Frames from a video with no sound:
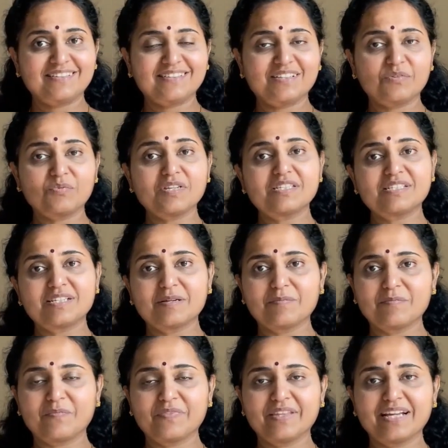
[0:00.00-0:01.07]
the
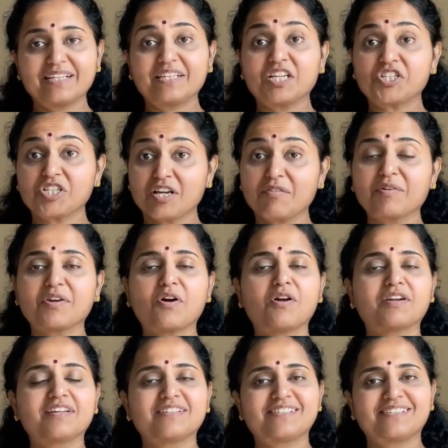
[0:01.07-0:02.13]
wisdom that they shower
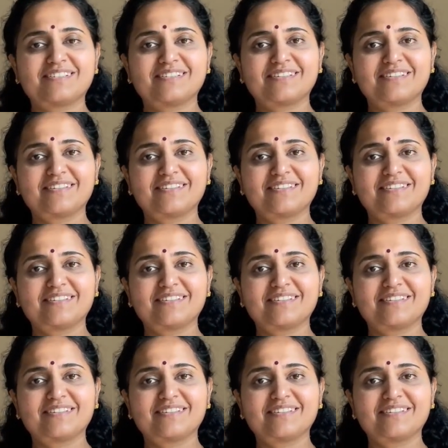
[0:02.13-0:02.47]
on us